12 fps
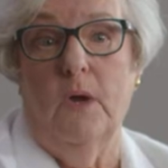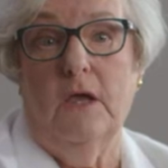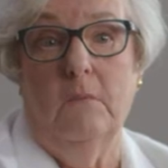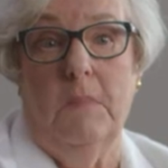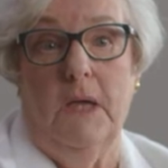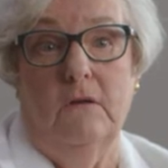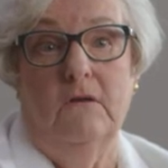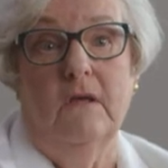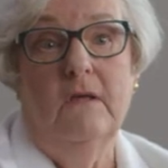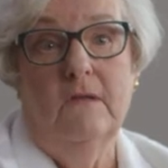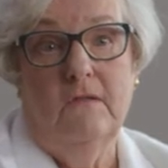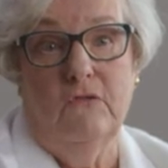
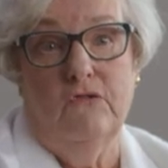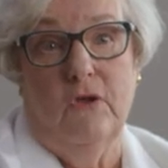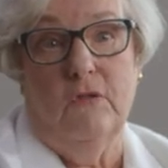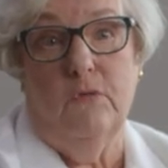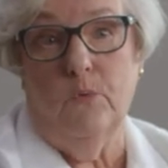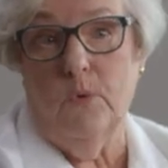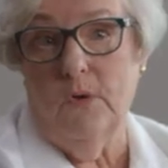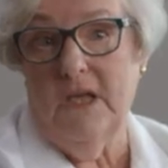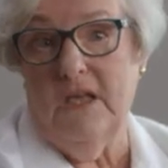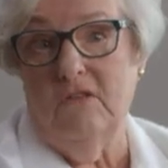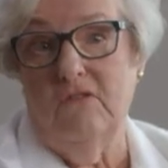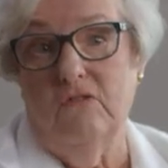recommend the John
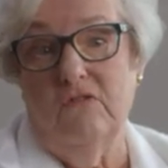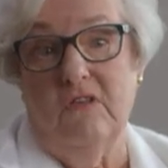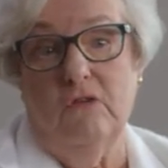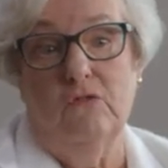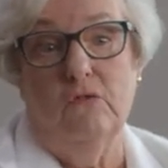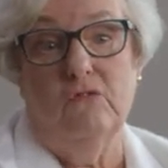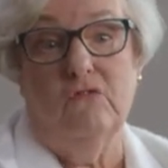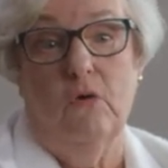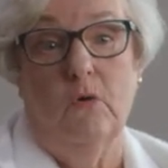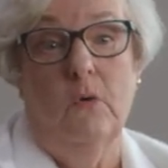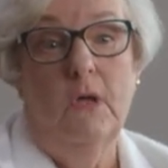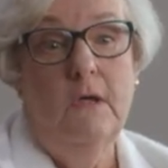Theurer Cancer Center,
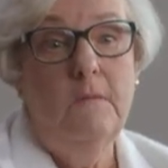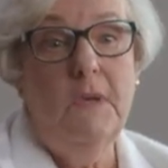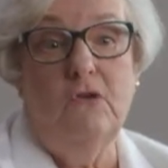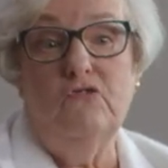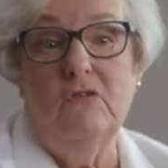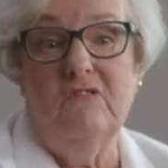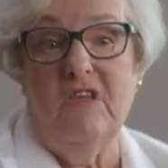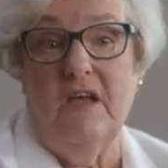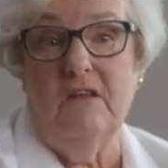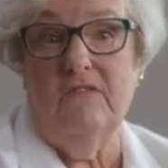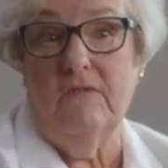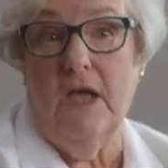so patient
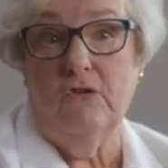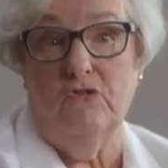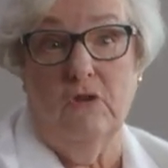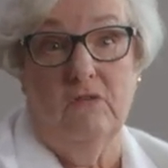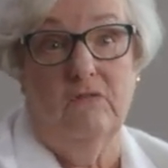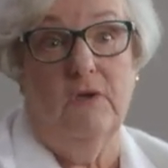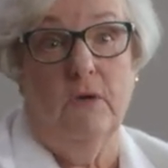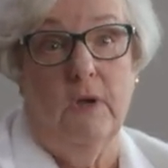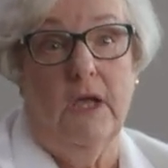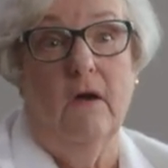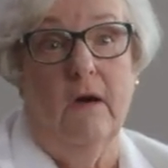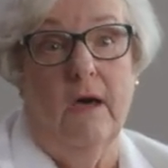satisfaction is very